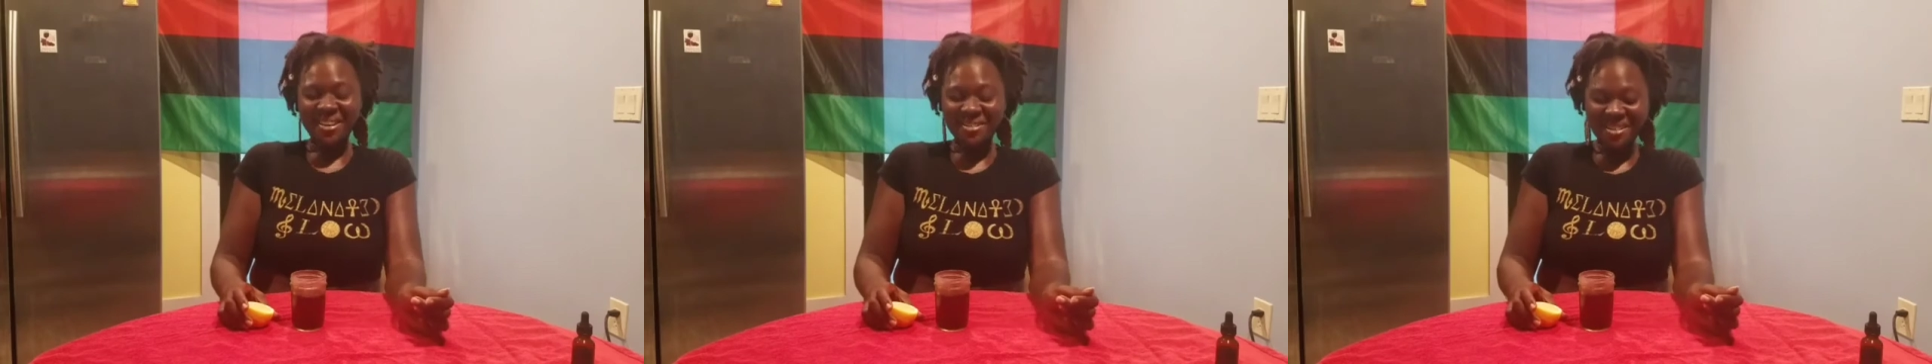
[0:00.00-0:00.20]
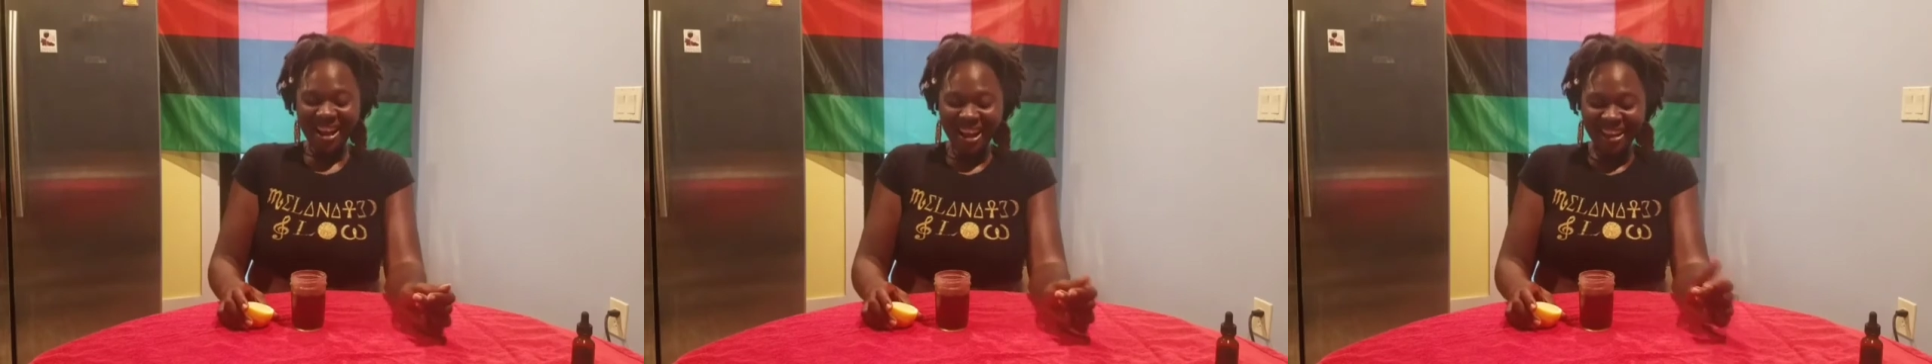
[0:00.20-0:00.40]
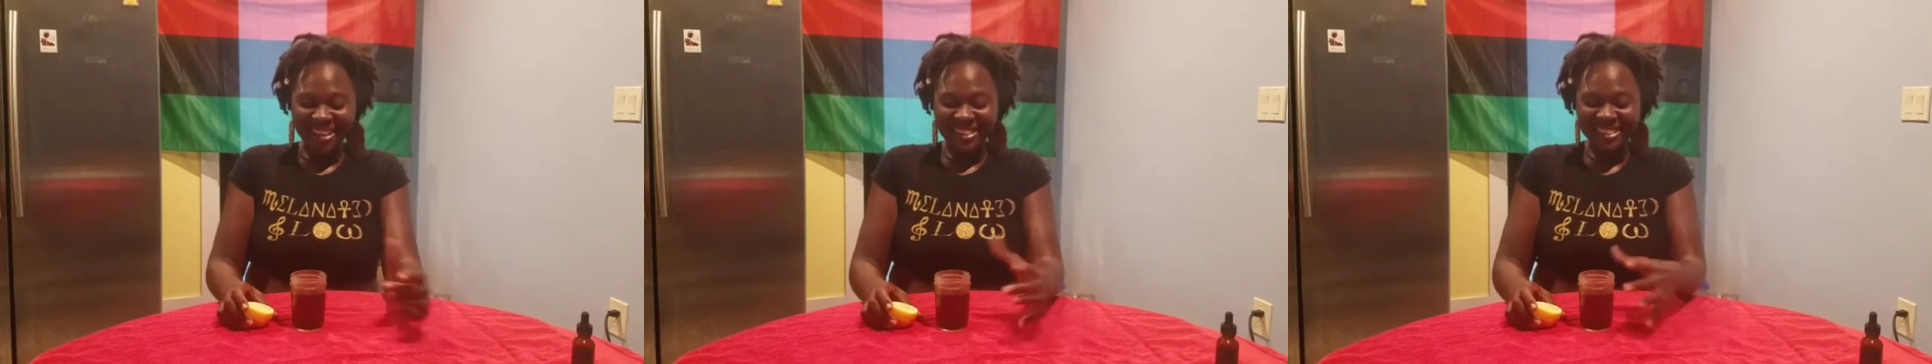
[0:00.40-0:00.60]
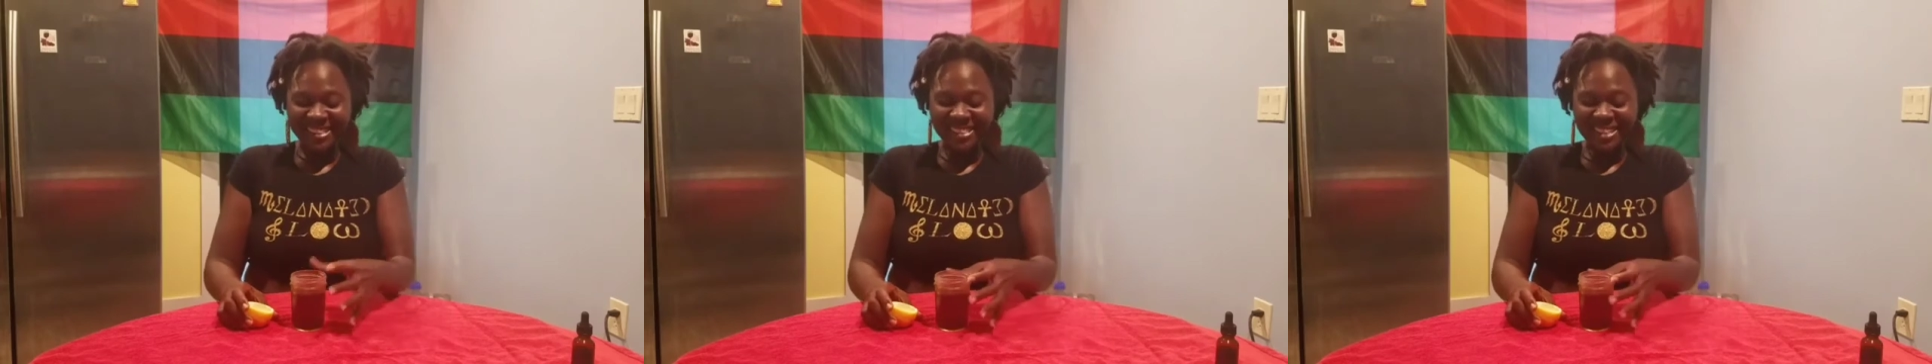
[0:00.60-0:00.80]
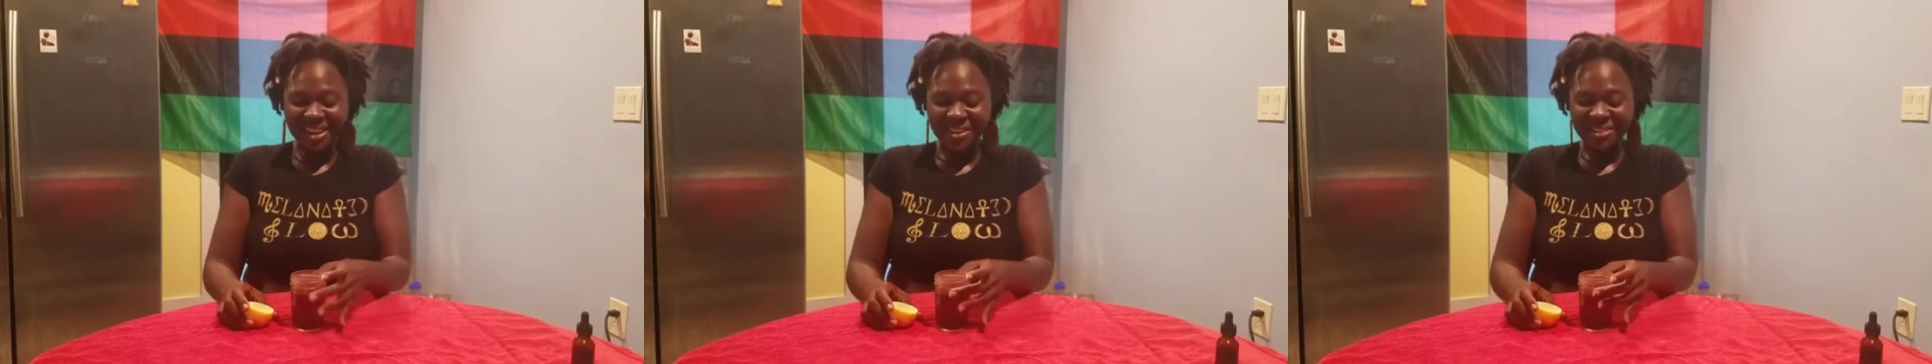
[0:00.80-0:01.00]
right,
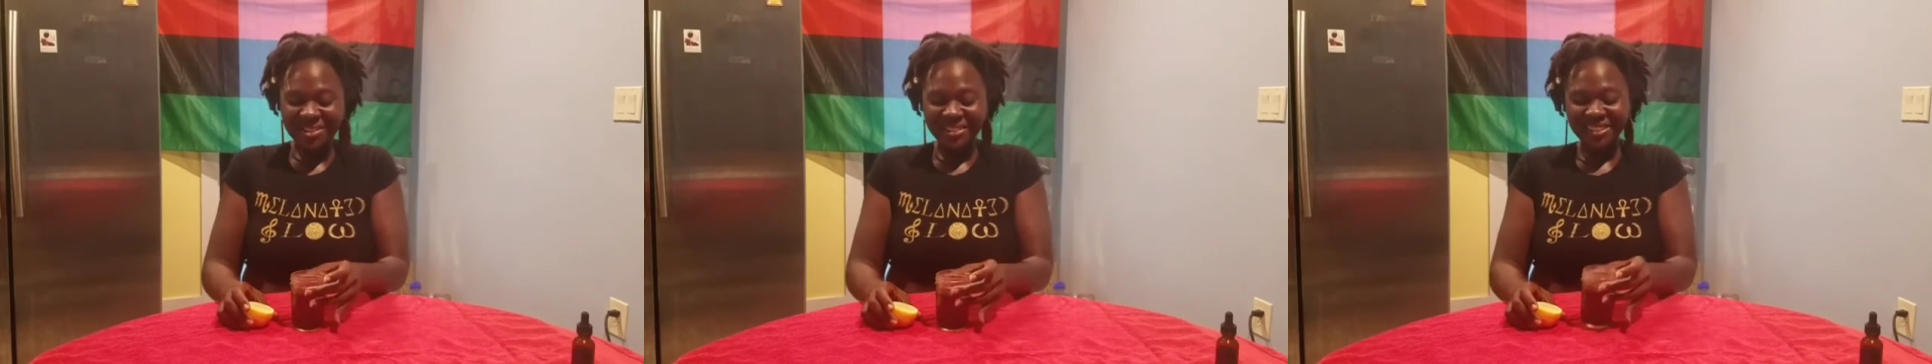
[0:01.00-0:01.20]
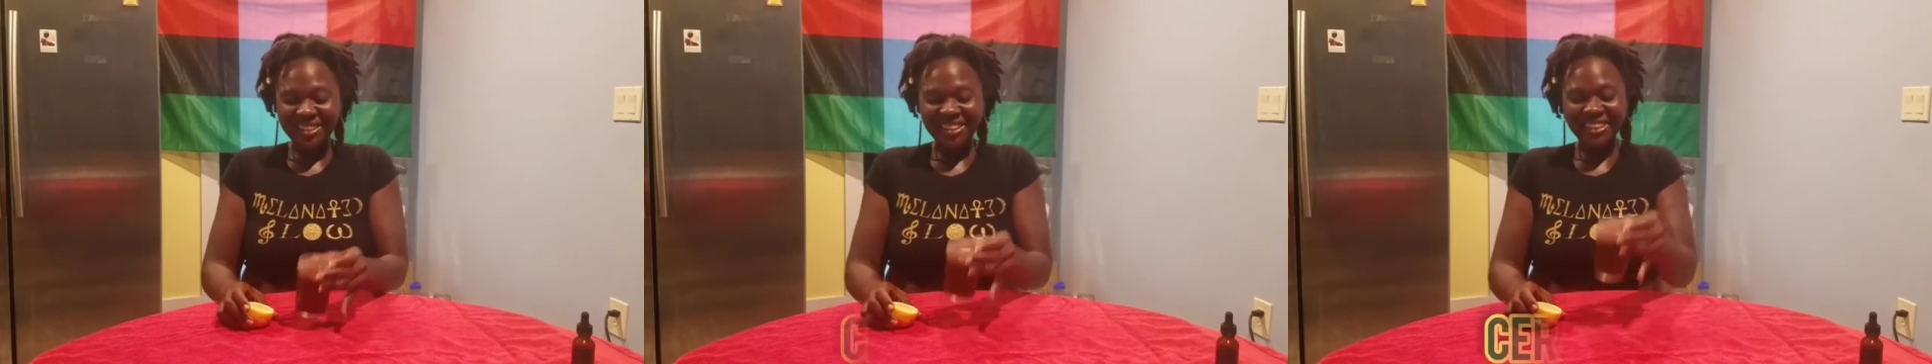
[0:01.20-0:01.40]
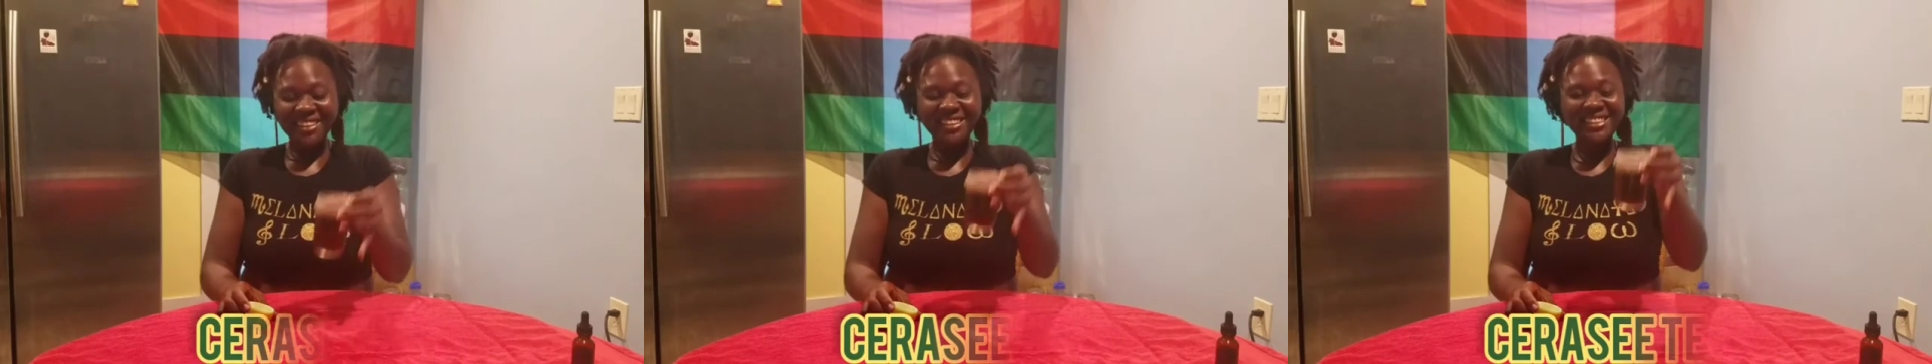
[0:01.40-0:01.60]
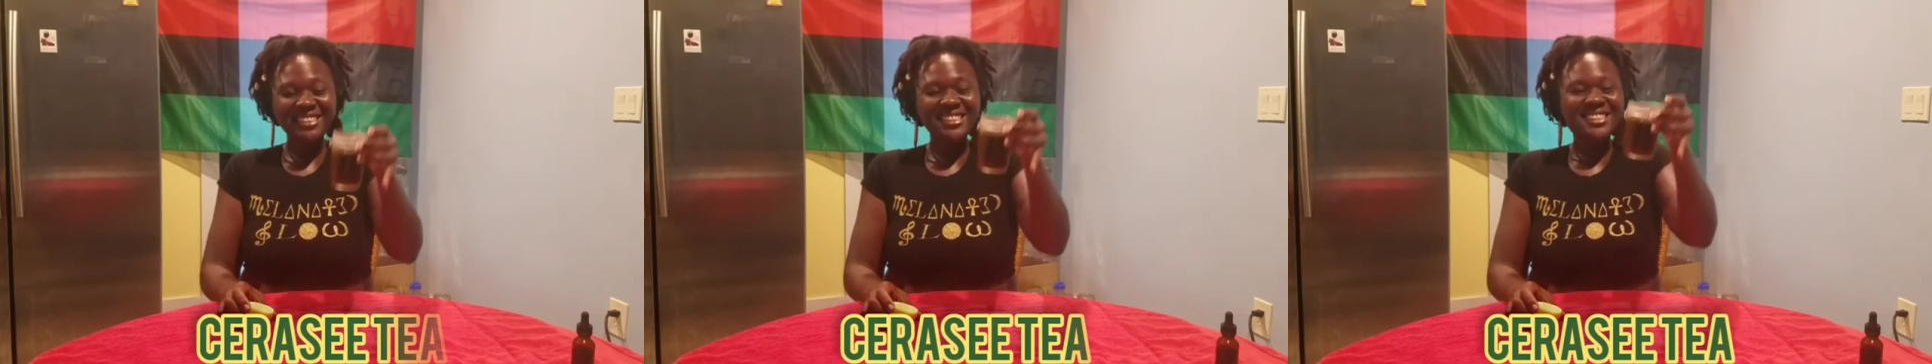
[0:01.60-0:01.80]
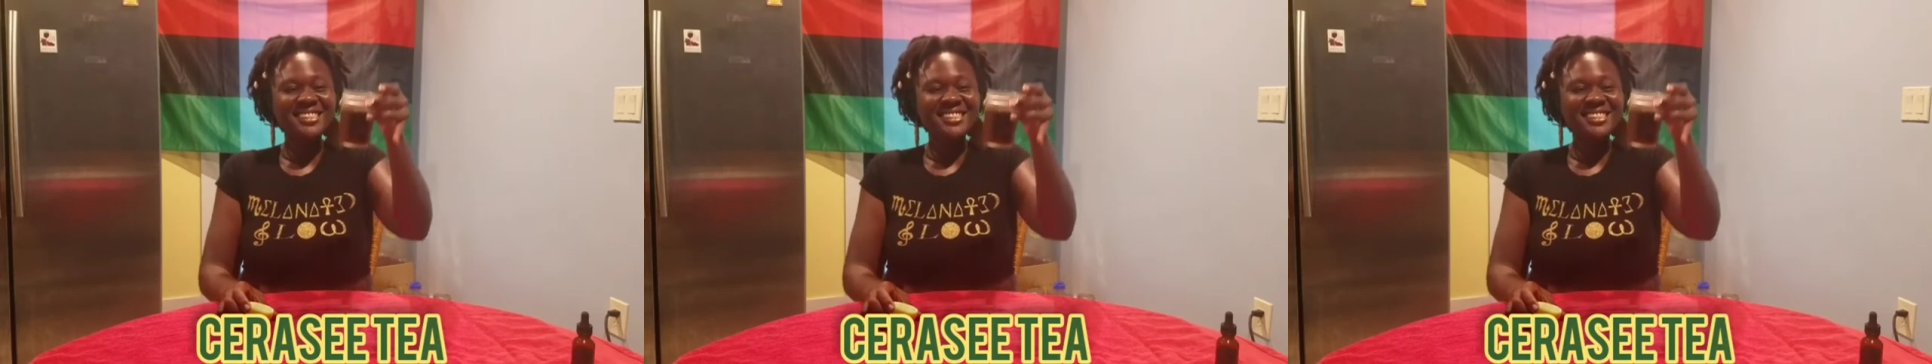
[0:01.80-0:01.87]
so here's